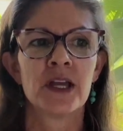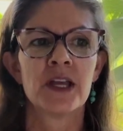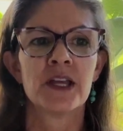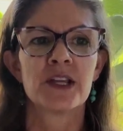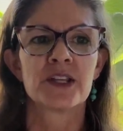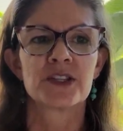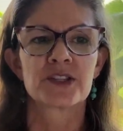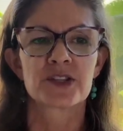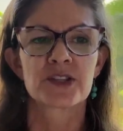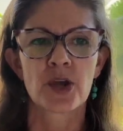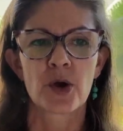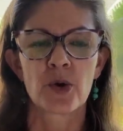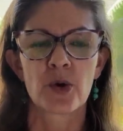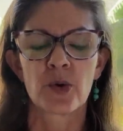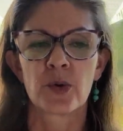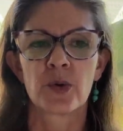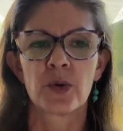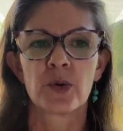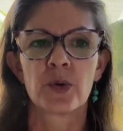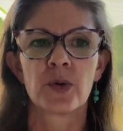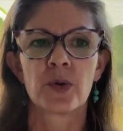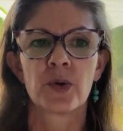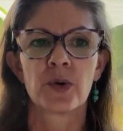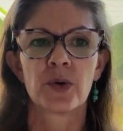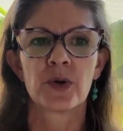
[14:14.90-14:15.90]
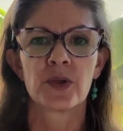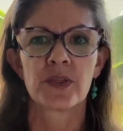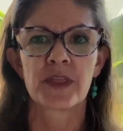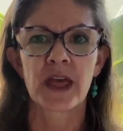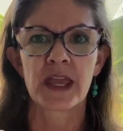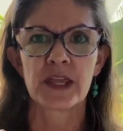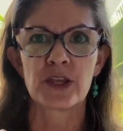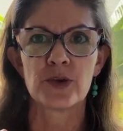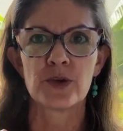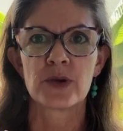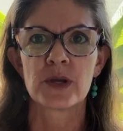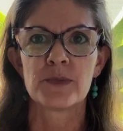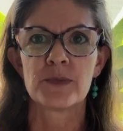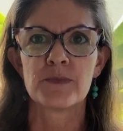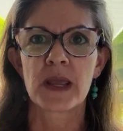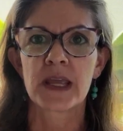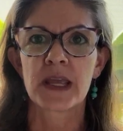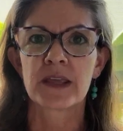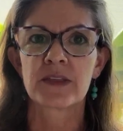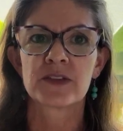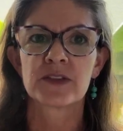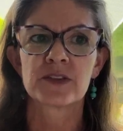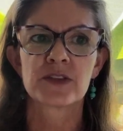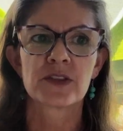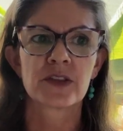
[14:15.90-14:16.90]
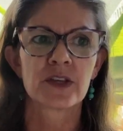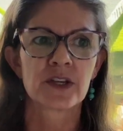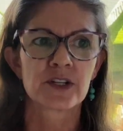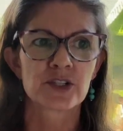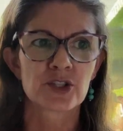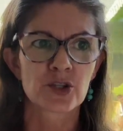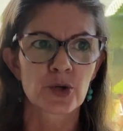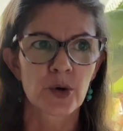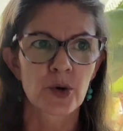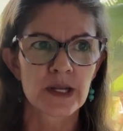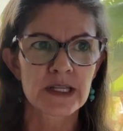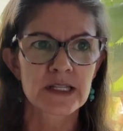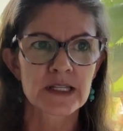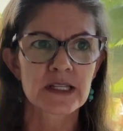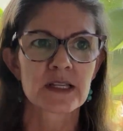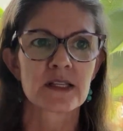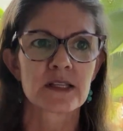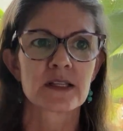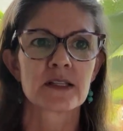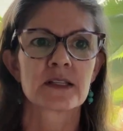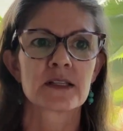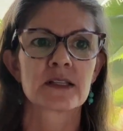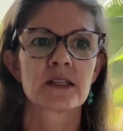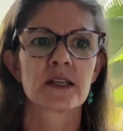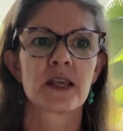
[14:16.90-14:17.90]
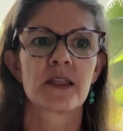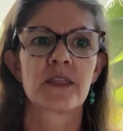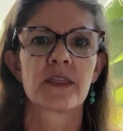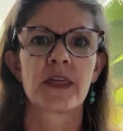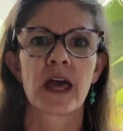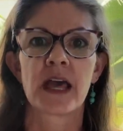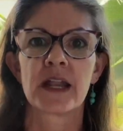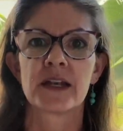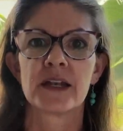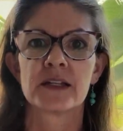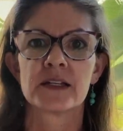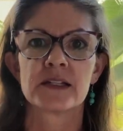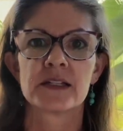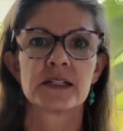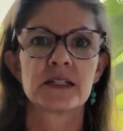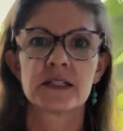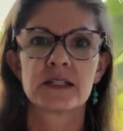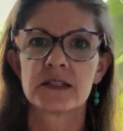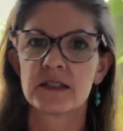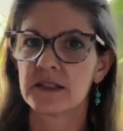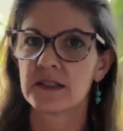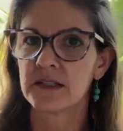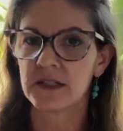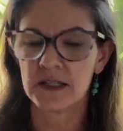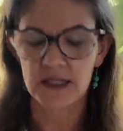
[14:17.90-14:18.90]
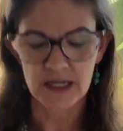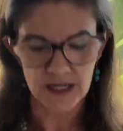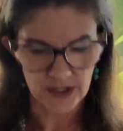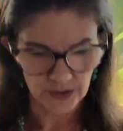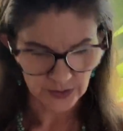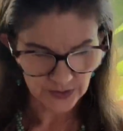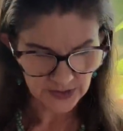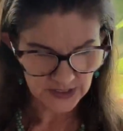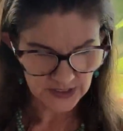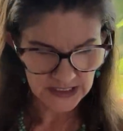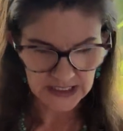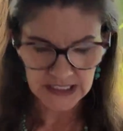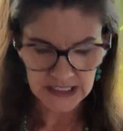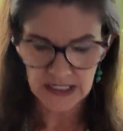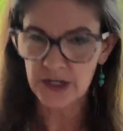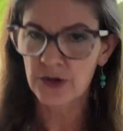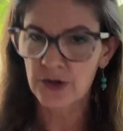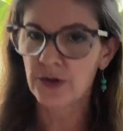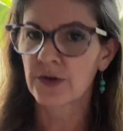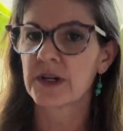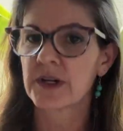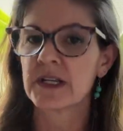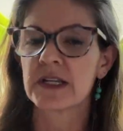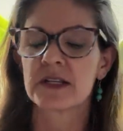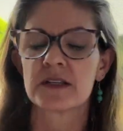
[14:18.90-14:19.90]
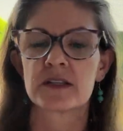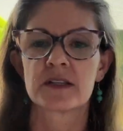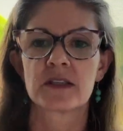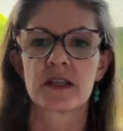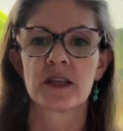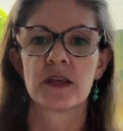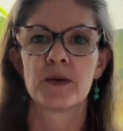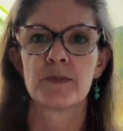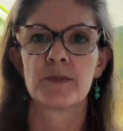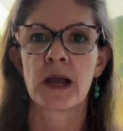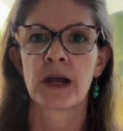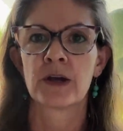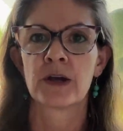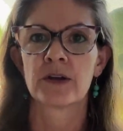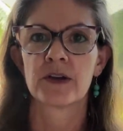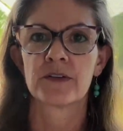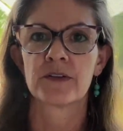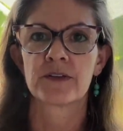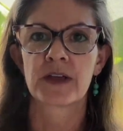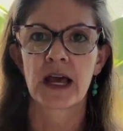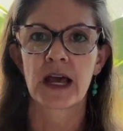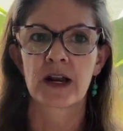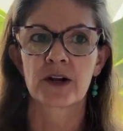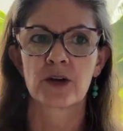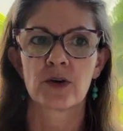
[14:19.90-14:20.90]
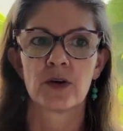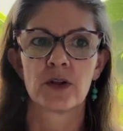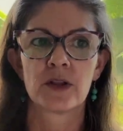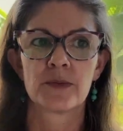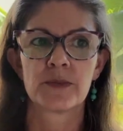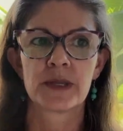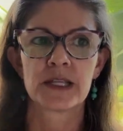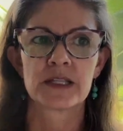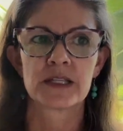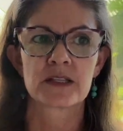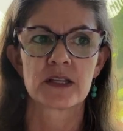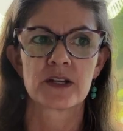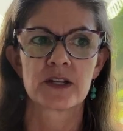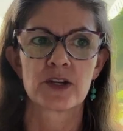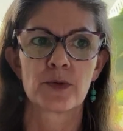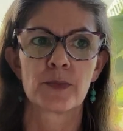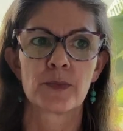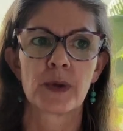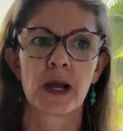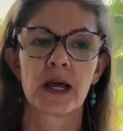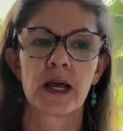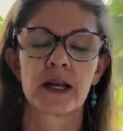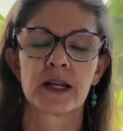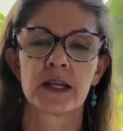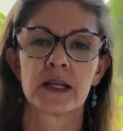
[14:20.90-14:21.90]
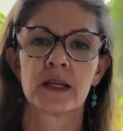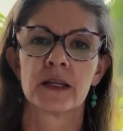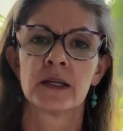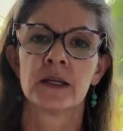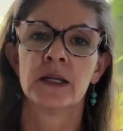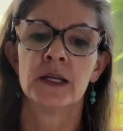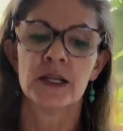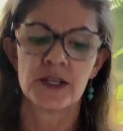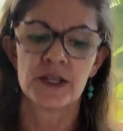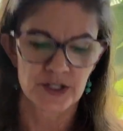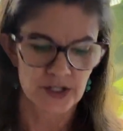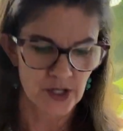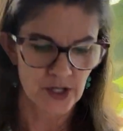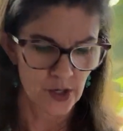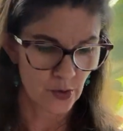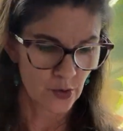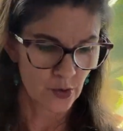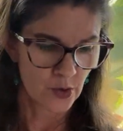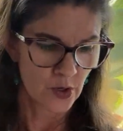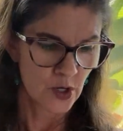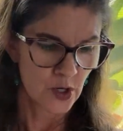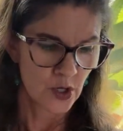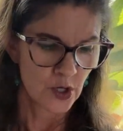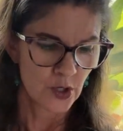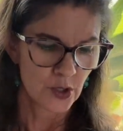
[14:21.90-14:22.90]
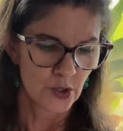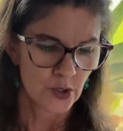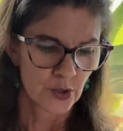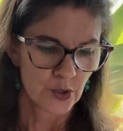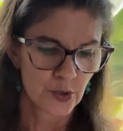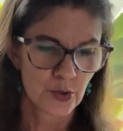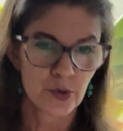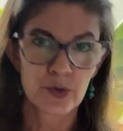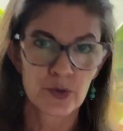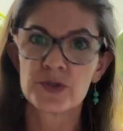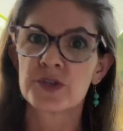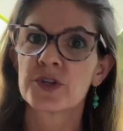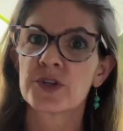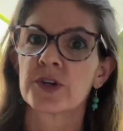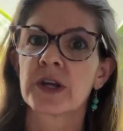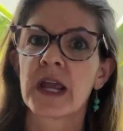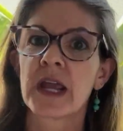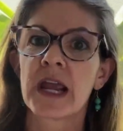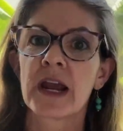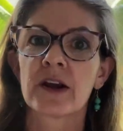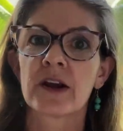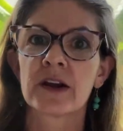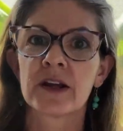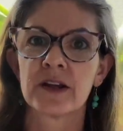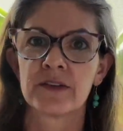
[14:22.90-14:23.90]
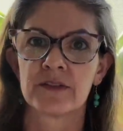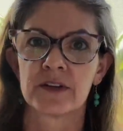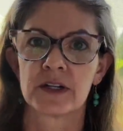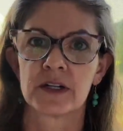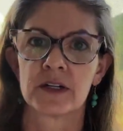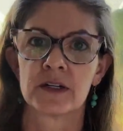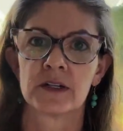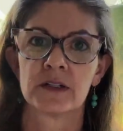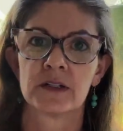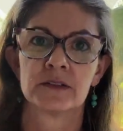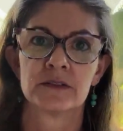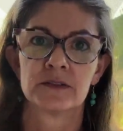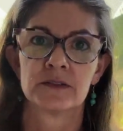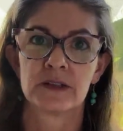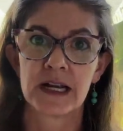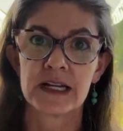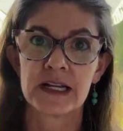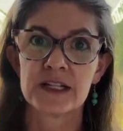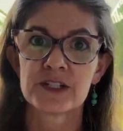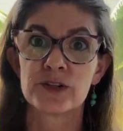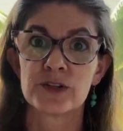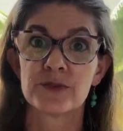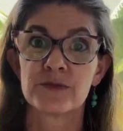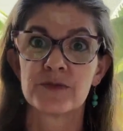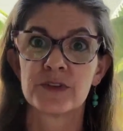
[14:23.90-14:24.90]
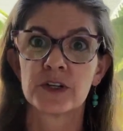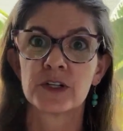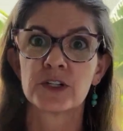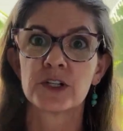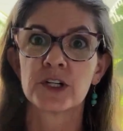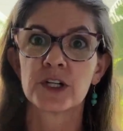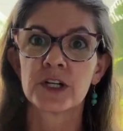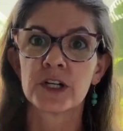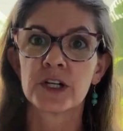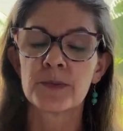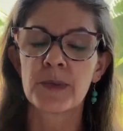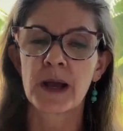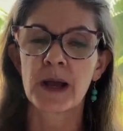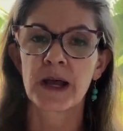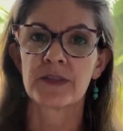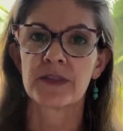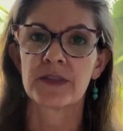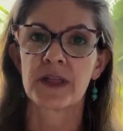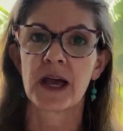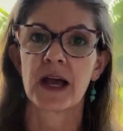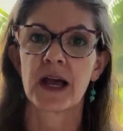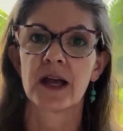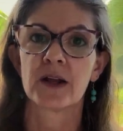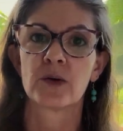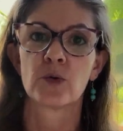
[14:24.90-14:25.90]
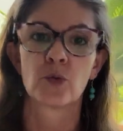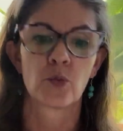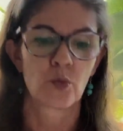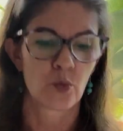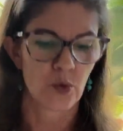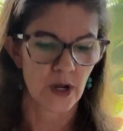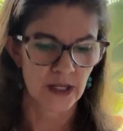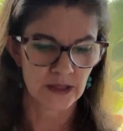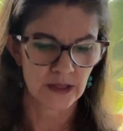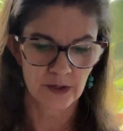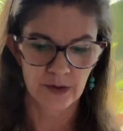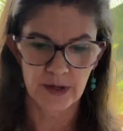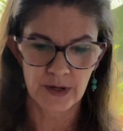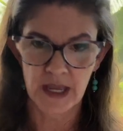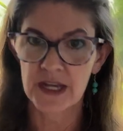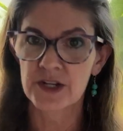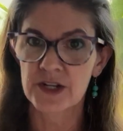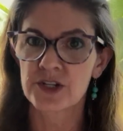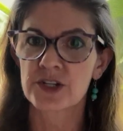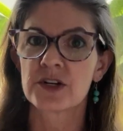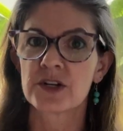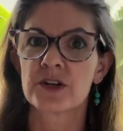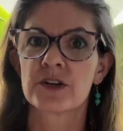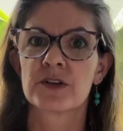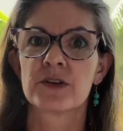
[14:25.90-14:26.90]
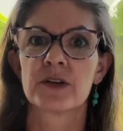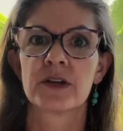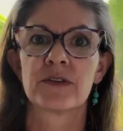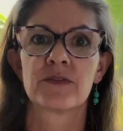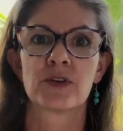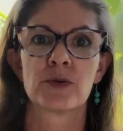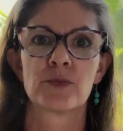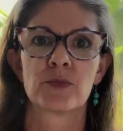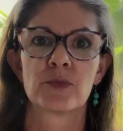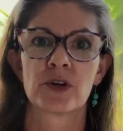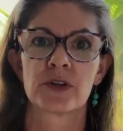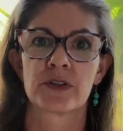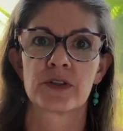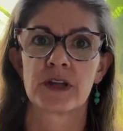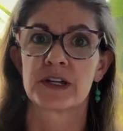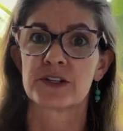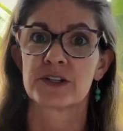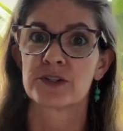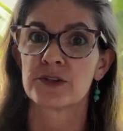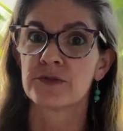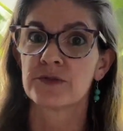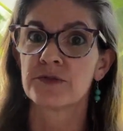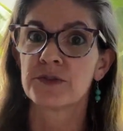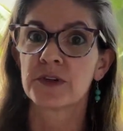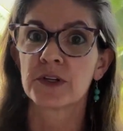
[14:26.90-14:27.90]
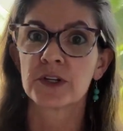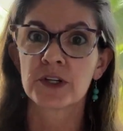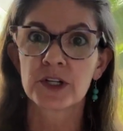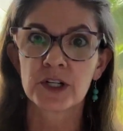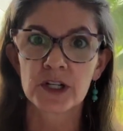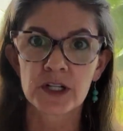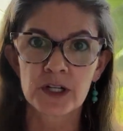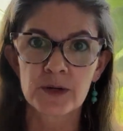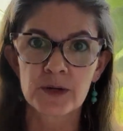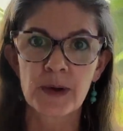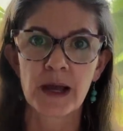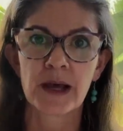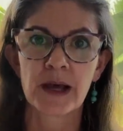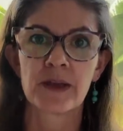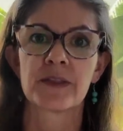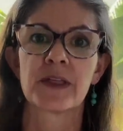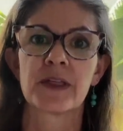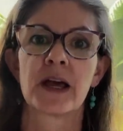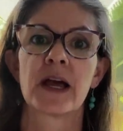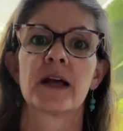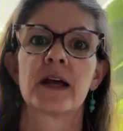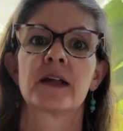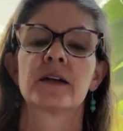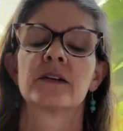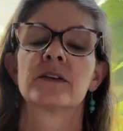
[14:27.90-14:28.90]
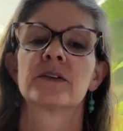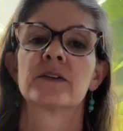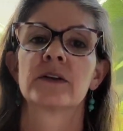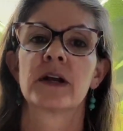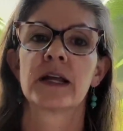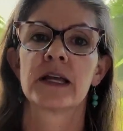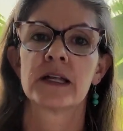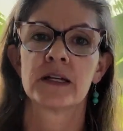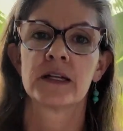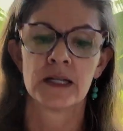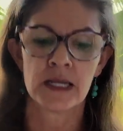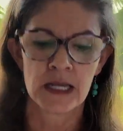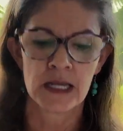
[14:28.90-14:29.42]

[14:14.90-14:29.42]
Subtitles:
so that you can make the choices that decrease the amount of catecholamines in your body. So who's your caregiver, right? Do you feel good about that? What location are you giving birth at? Do you feel good about that, right?